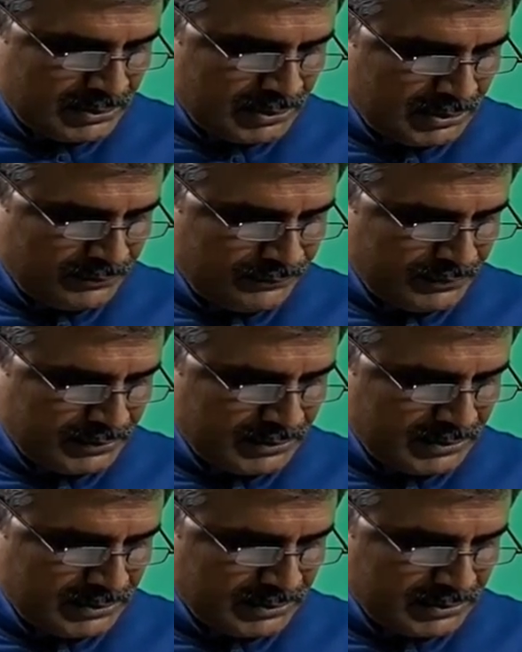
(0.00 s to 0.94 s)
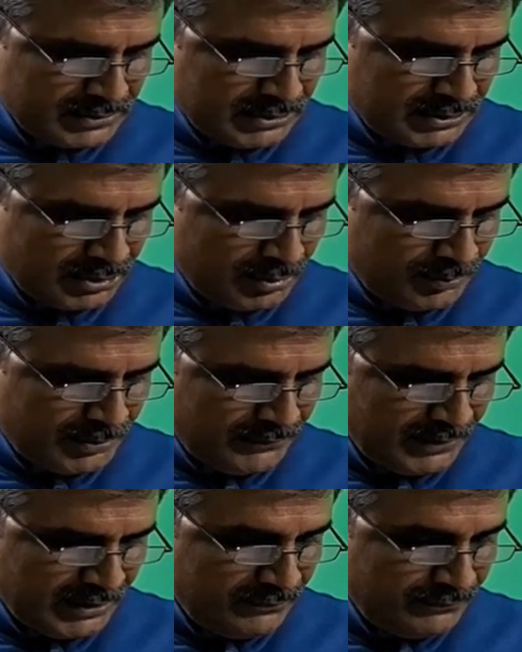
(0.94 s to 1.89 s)
of the top
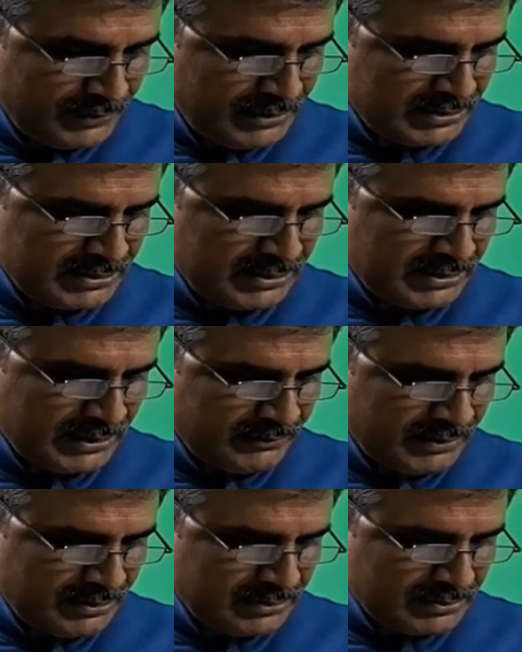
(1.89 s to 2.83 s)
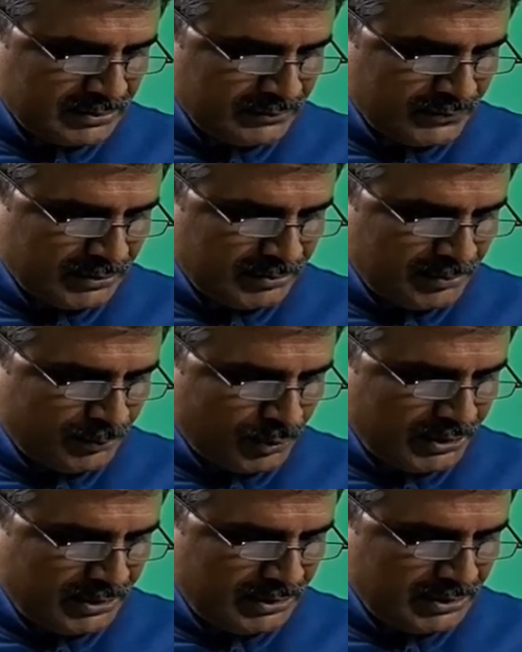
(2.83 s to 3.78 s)
of an unfinished tower from a
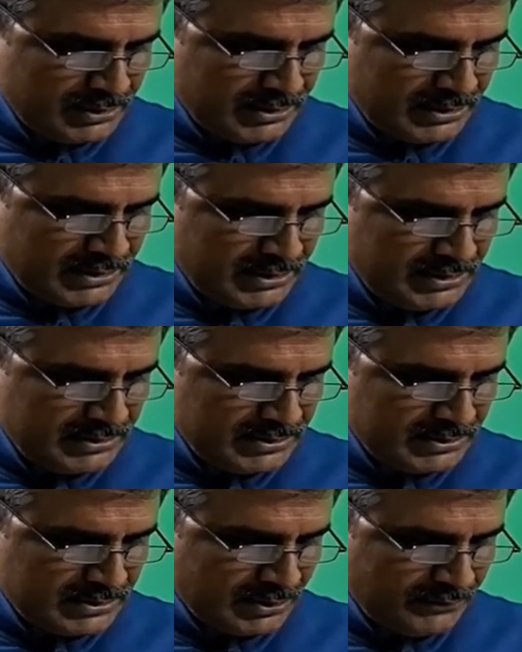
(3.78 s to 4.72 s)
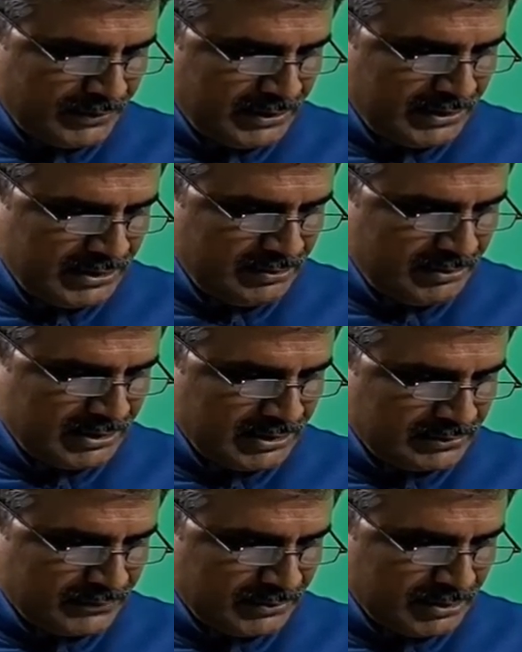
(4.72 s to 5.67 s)
point at a distance of 80
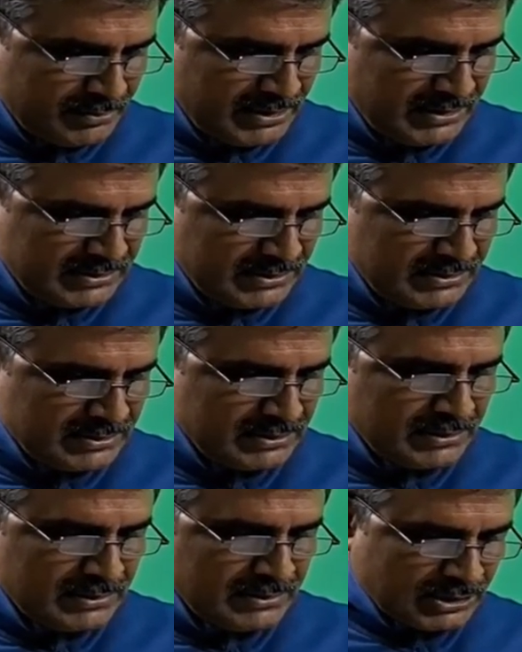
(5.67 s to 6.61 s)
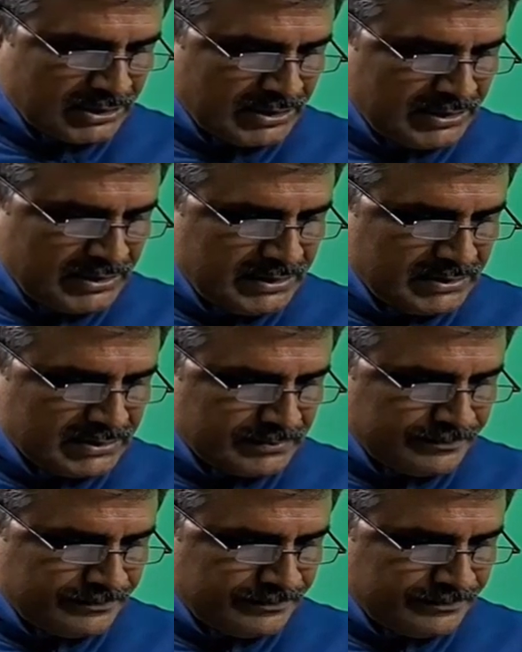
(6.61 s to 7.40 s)
meters from the base is 30 degrees.